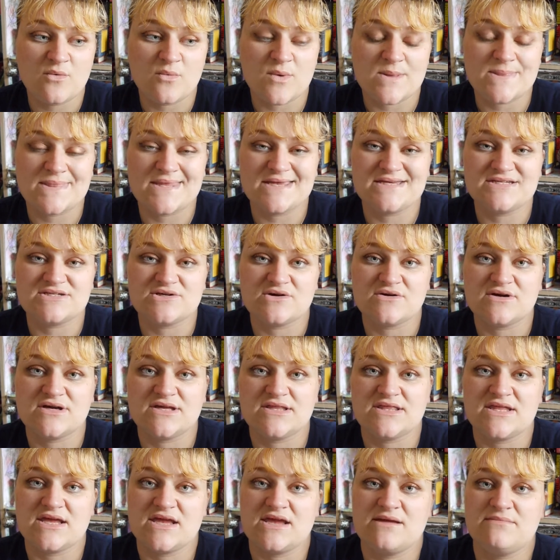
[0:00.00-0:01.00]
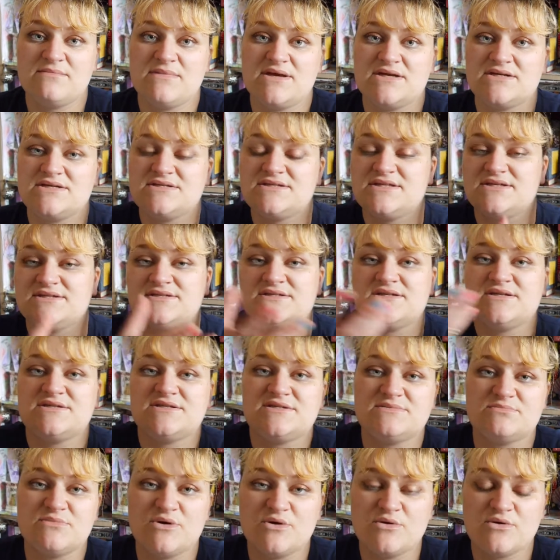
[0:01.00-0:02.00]
when they die, they emit this
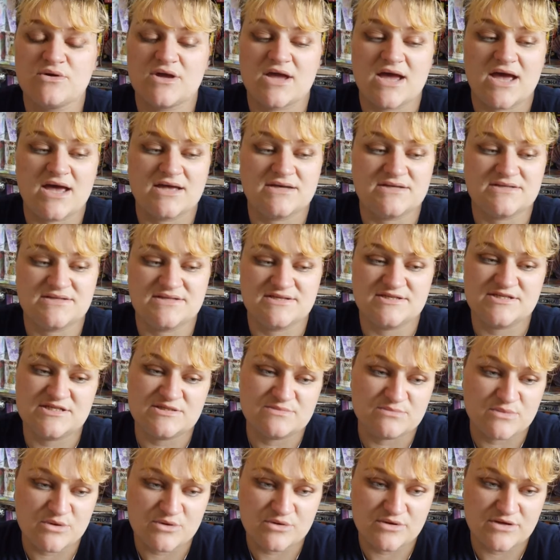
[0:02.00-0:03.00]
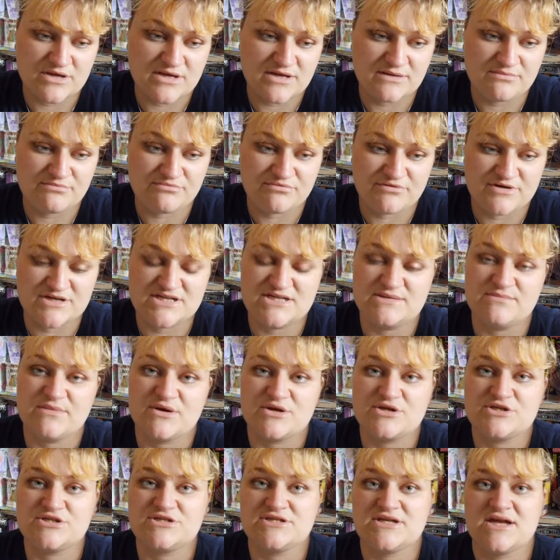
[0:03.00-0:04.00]
smoke and this smoke pretty
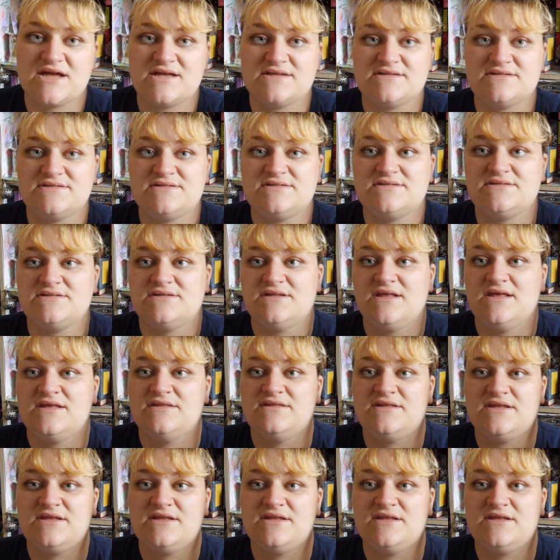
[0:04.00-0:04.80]
much has